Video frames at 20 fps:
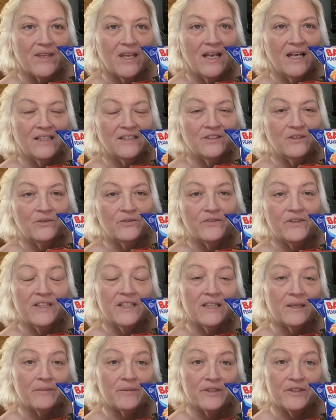I don't think
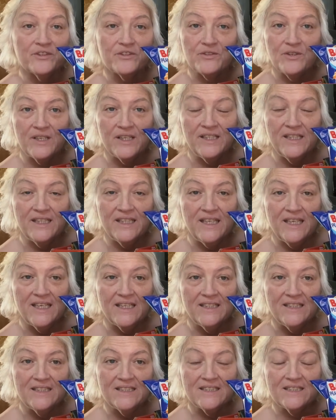I'm going to try any
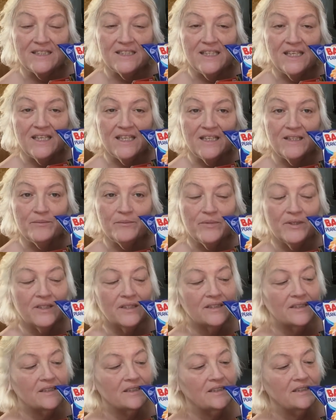candies today,
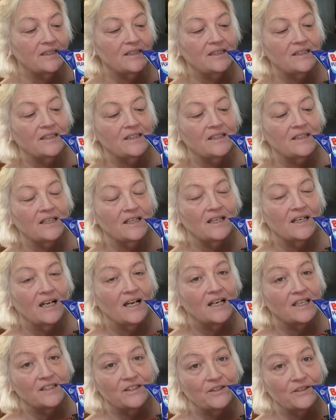but
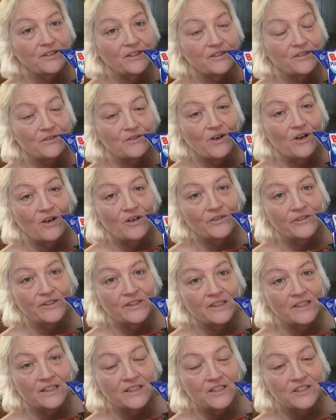I know that they're all
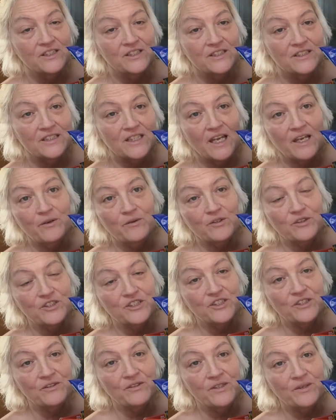delicious. I will
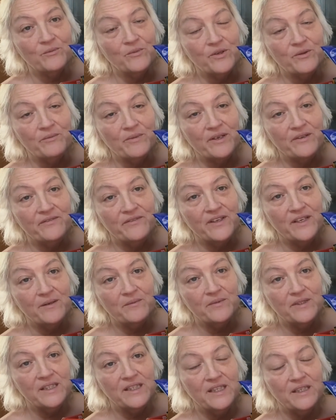share them with my
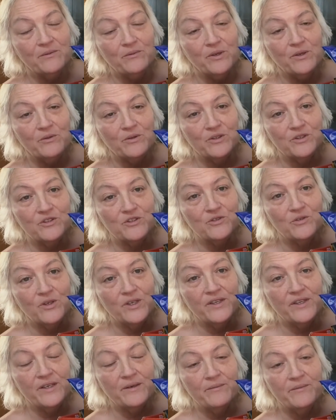family and we will enjoy
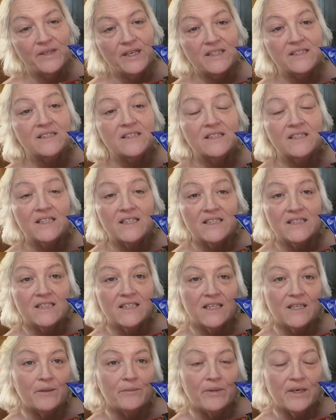them. That's the nice
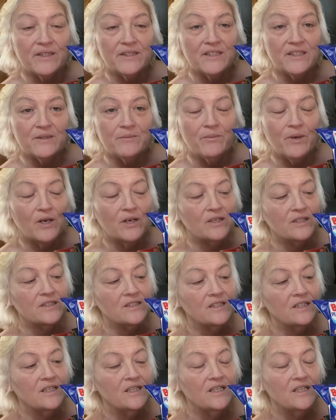thing about this box.